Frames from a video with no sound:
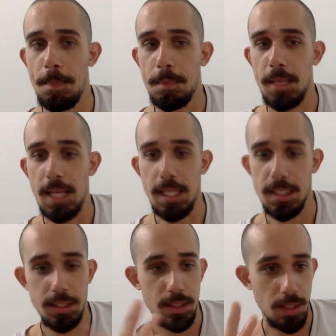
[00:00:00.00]
yeah, this
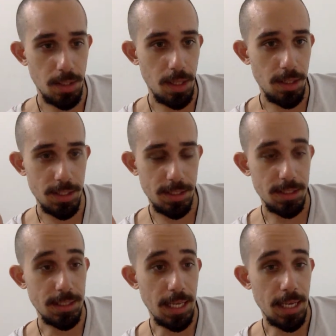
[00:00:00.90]
is all this to
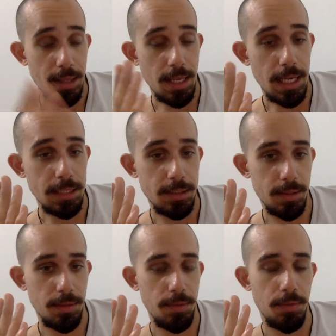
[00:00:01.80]
say that
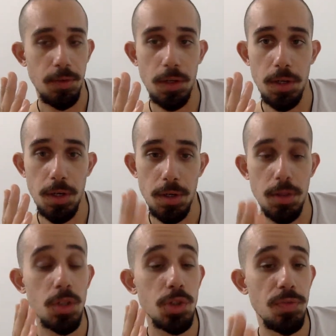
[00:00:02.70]
for
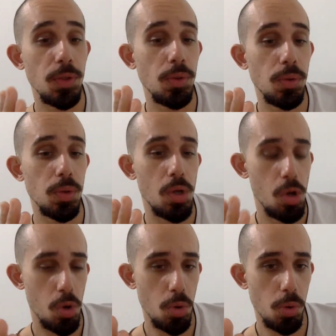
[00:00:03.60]
those of you
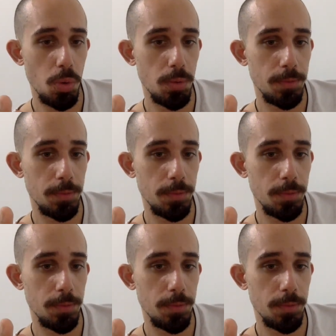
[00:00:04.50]
who